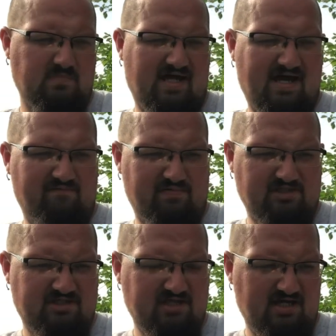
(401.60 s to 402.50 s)
I've been
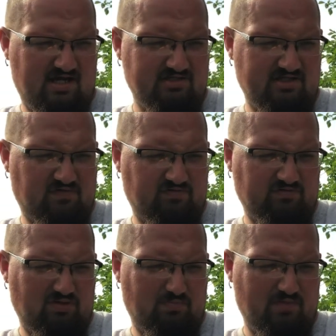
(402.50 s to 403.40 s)
sitting on this for a
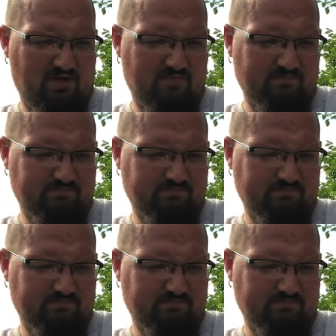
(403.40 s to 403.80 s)
little bit.